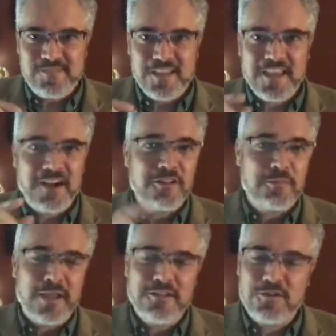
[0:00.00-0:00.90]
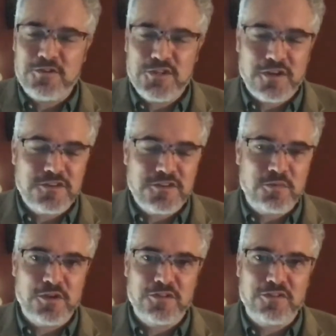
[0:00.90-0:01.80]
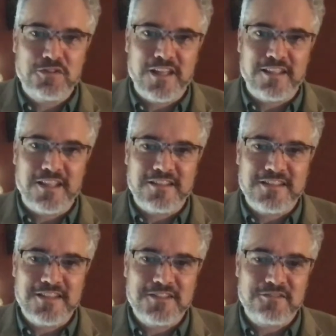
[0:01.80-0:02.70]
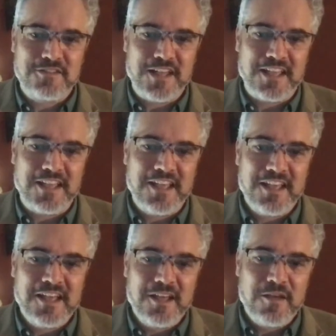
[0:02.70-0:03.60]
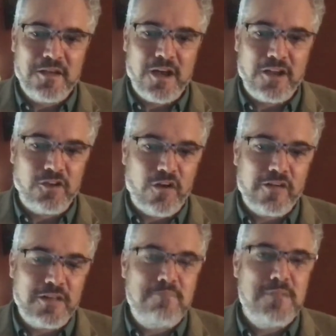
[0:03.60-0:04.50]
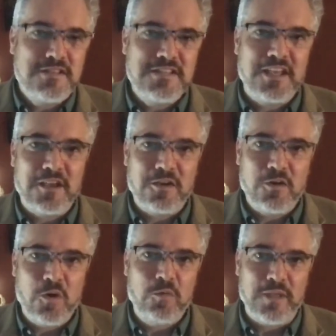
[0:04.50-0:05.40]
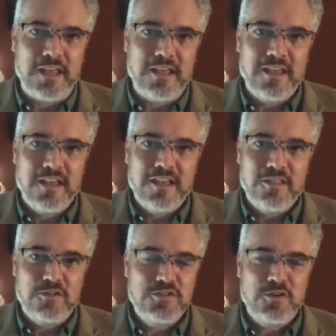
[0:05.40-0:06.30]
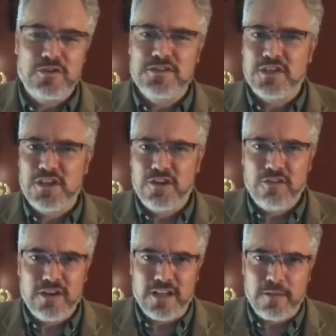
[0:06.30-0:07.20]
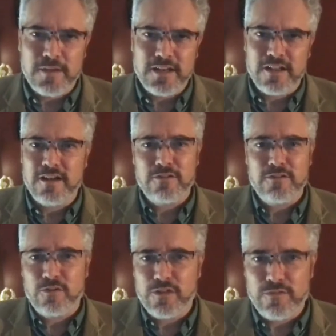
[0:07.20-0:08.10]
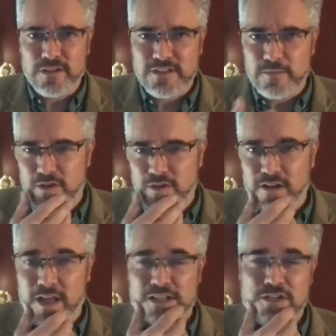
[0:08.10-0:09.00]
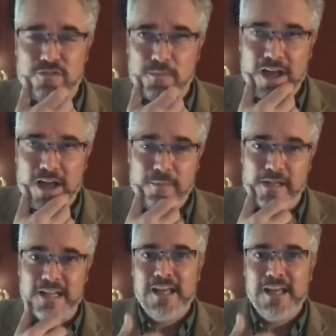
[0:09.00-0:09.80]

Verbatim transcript: Carolyn Painter, you shared so beautifully that that sense of like you're already missing Kolbe. There's certainly security. I mean, another Lord of the Rings image, right? Actually, from The Hobbit.